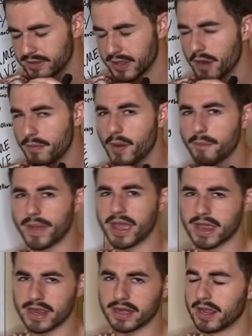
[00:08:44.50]
about
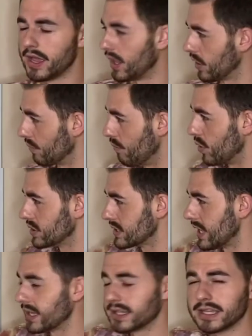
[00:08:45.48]
pain, you're most
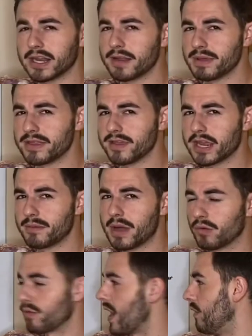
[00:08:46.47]
likely going to be thinking about
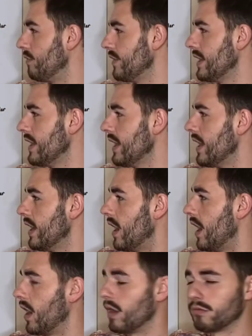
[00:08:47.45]

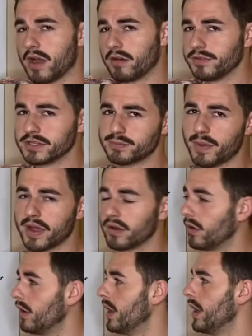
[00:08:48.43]
Rubrospinal,
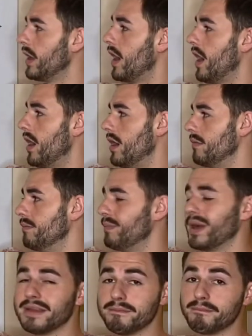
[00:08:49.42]

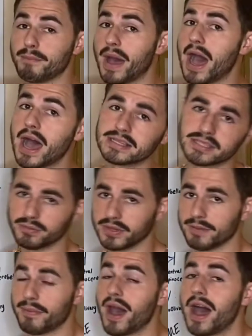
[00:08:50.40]
but
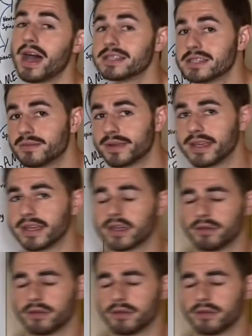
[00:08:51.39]
possibly could be